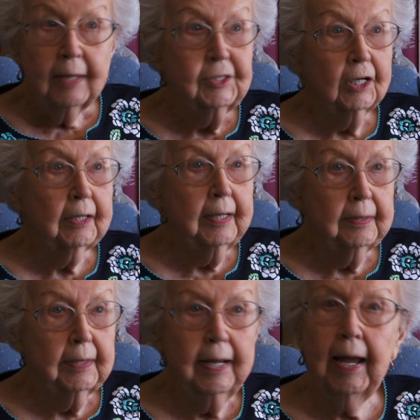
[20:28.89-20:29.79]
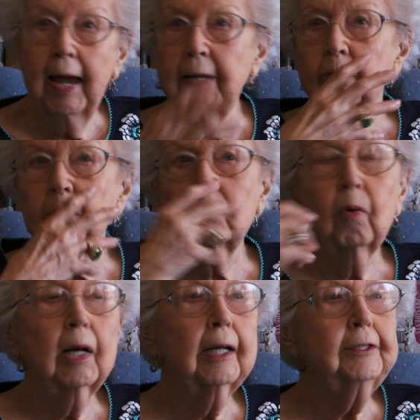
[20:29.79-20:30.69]
jelly, and he ate it with
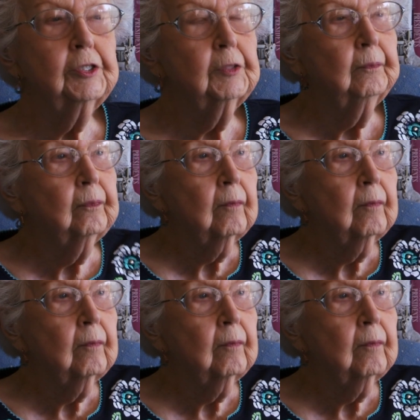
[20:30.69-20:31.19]
relish.